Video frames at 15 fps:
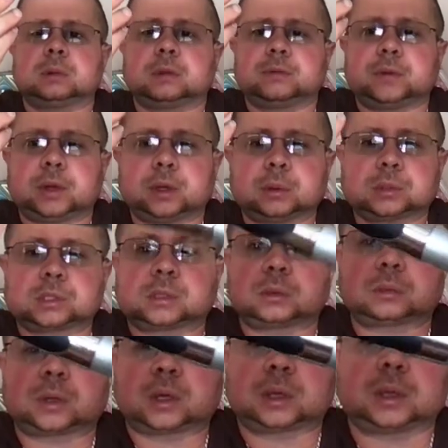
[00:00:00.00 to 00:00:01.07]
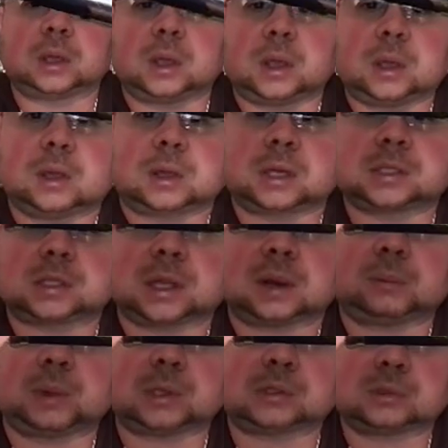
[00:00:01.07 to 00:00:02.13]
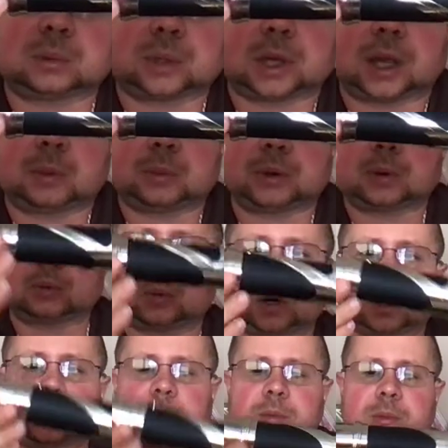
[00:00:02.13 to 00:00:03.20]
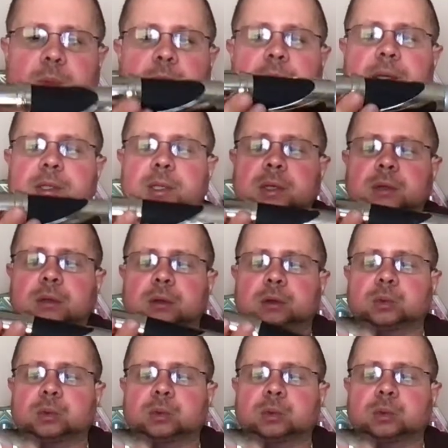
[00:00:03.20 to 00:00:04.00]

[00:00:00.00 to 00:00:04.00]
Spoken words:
the video is still running. Like I said, I'm not sure what happened when I did it on